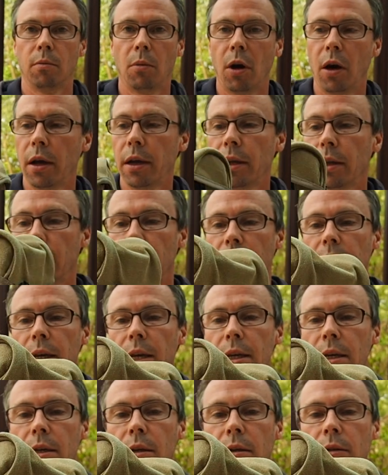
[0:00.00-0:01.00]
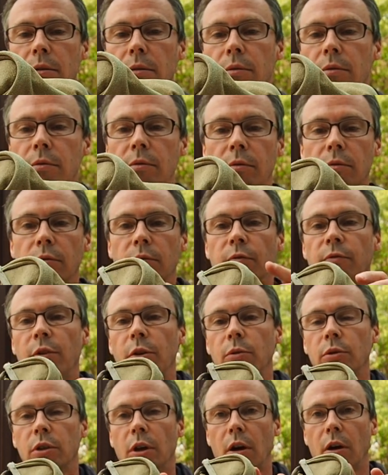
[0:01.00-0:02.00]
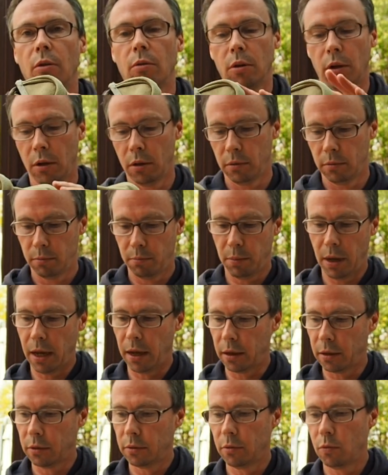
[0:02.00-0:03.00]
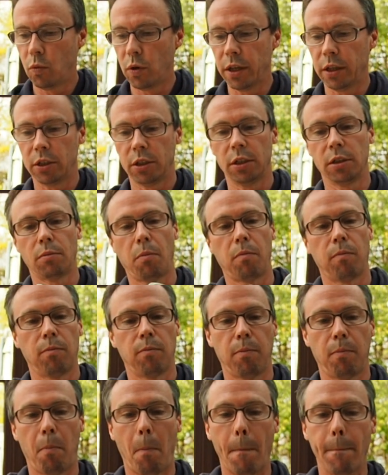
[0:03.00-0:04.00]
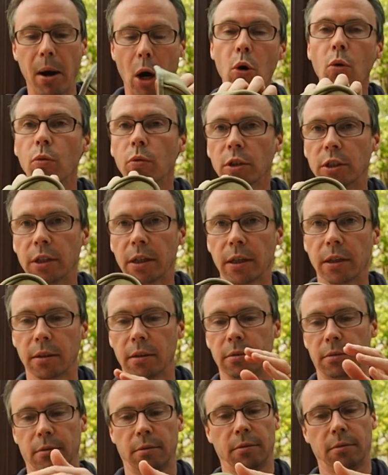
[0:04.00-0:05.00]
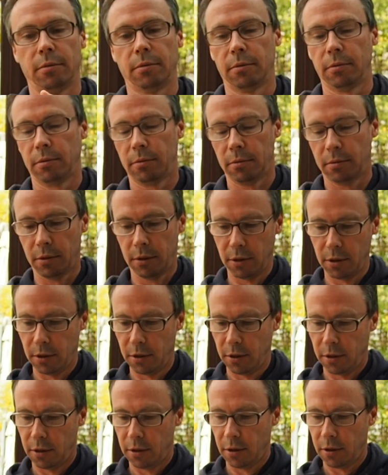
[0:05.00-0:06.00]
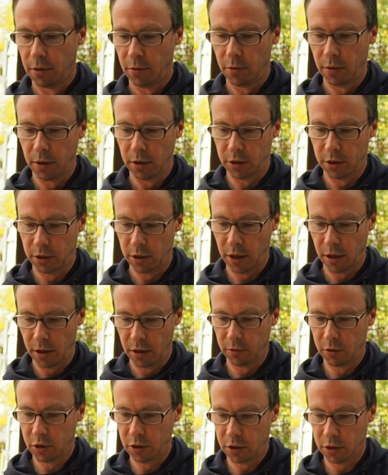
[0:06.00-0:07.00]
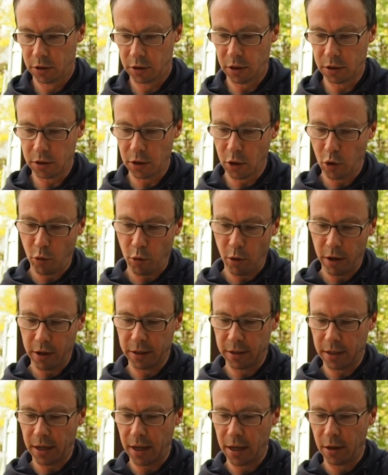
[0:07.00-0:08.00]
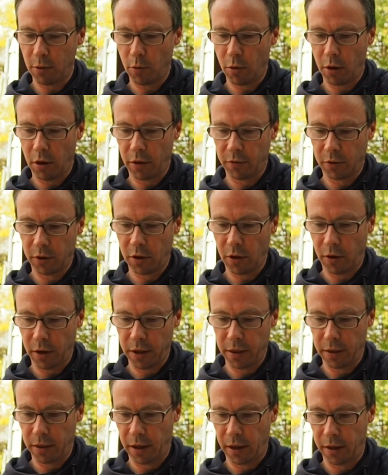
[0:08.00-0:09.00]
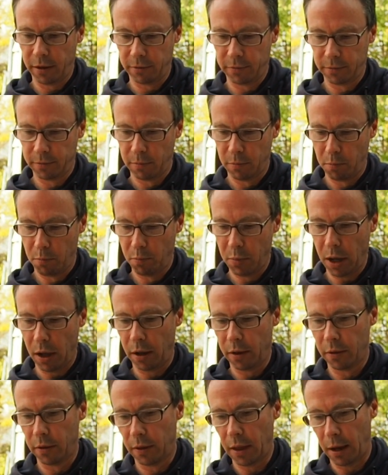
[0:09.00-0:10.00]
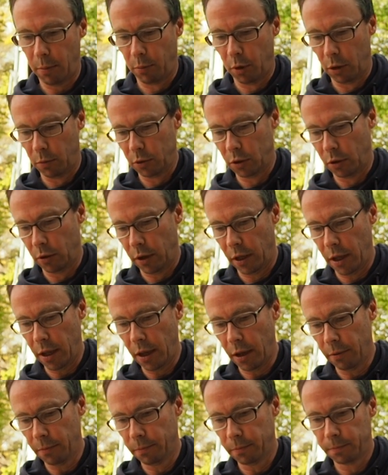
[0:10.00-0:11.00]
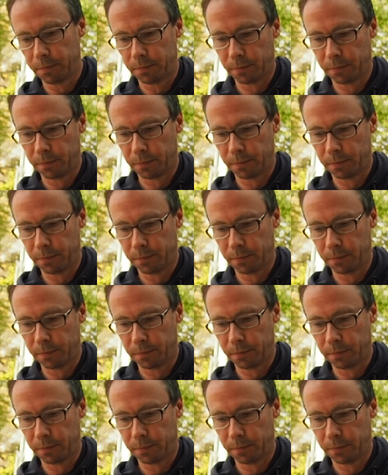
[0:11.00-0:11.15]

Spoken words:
my Lee filter holder bag, which is bulging, which just doesn't quite take what I've got in there. But that pops on here,